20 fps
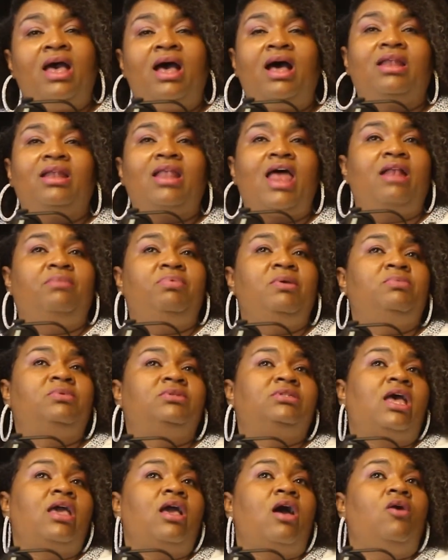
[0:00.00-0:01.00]
A lot of people
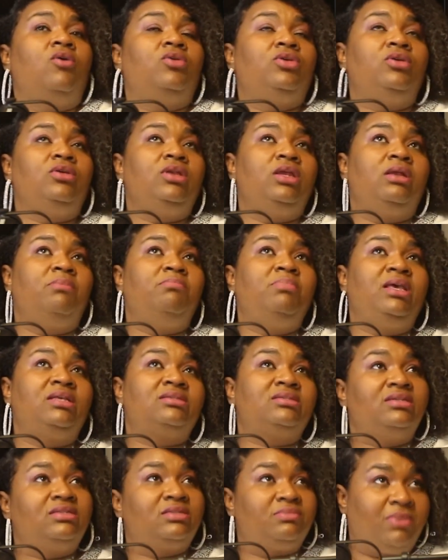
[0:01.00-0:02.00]
say, oh, you need a
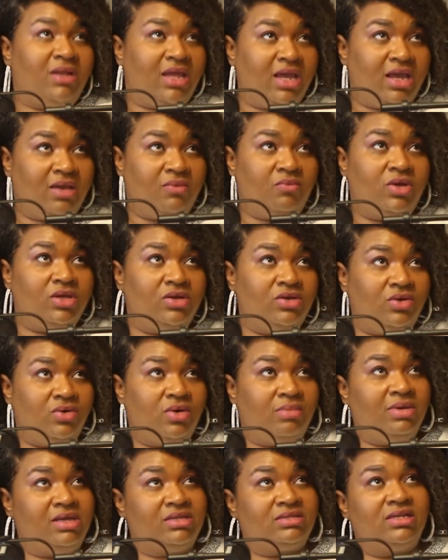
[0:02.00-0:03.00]
business plan when you do a
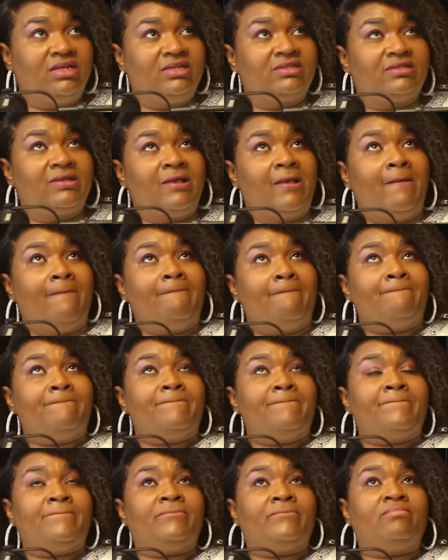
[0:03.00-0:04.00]
business.
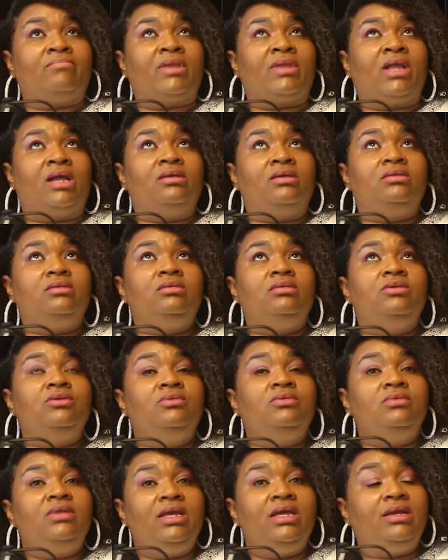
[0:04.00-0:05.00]

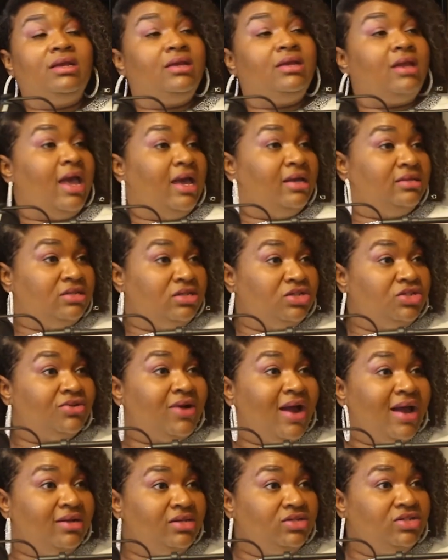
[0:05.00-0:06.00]
You need an exit
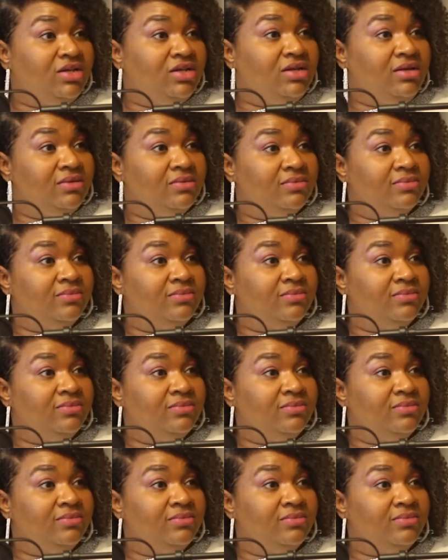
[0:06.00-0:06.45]
strategy.